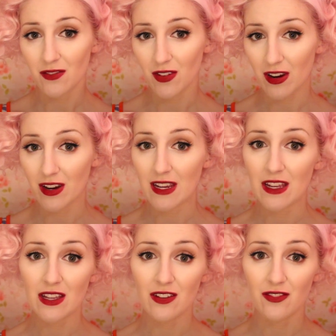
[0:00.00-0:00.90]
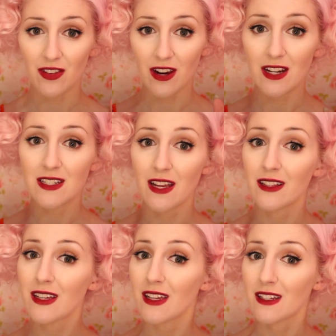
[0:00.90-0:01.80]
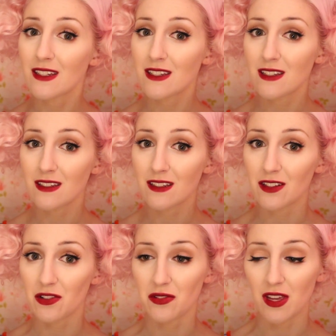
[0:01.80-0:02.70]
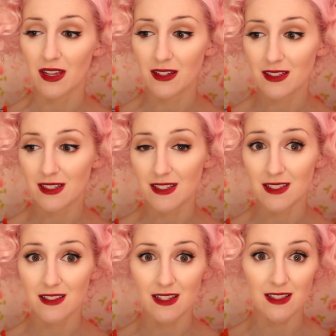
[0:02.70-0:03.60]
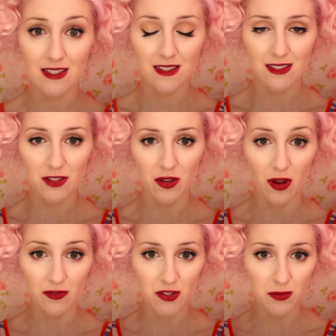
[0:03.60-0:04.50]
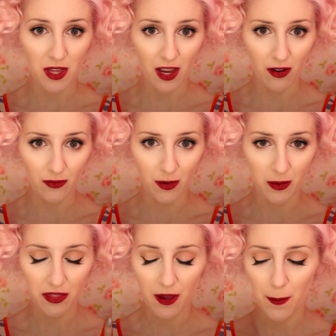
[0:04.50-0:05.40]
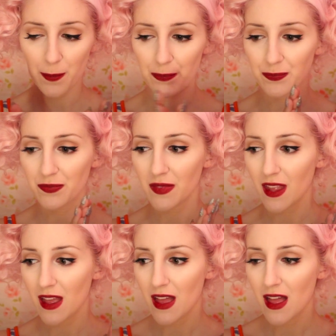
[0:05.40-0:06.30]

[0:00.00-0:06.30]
very, very delicate clothing, because you have to be careful with it.